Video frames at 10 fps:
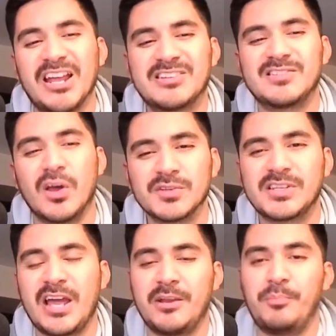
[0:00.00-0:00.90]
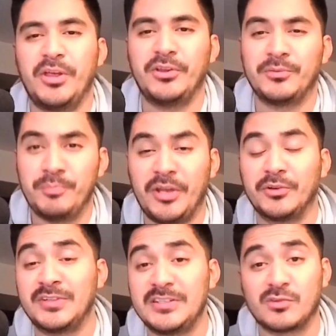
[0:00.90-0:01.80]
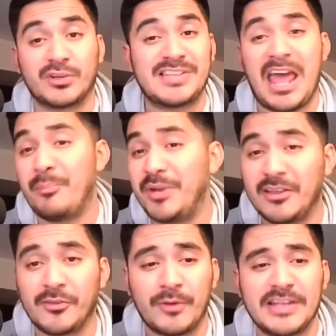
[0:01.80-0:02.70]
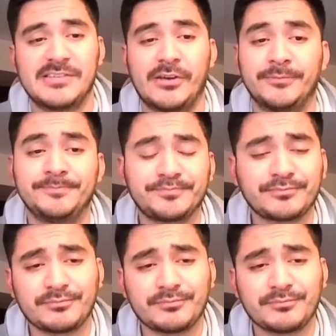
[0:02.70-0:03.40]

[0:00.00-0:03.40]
it's those kind of penalties or it's happening in the red zone